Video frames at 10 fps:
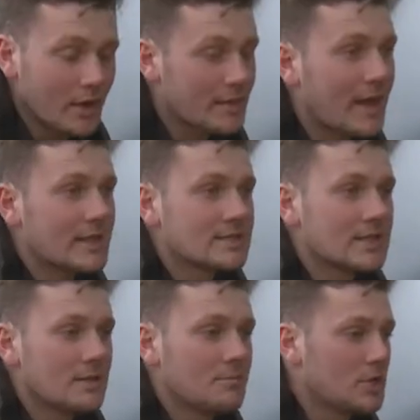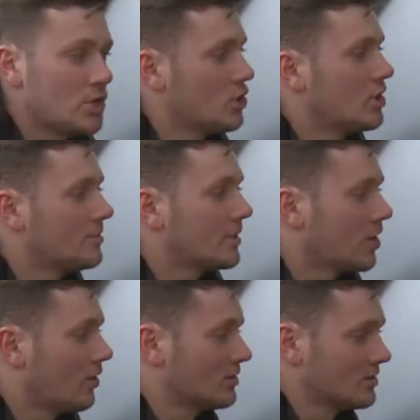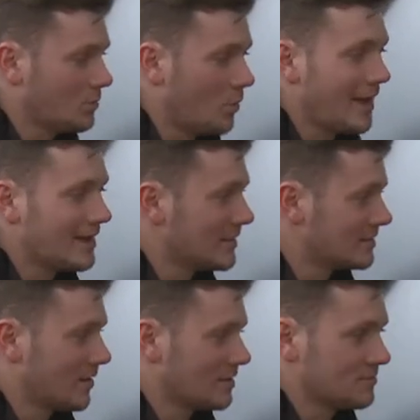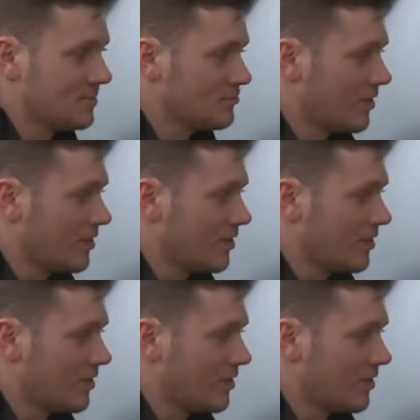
And that's purely because of the way these guys have been